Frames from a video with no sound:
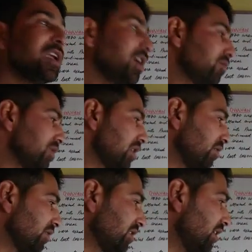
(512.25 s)
It was
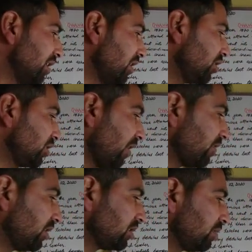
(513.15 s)
linguistic
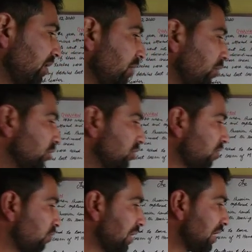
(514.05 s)
chauvinism, imposition
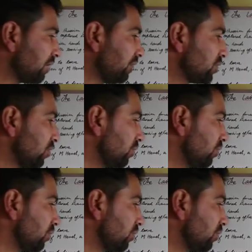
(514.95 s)
of one language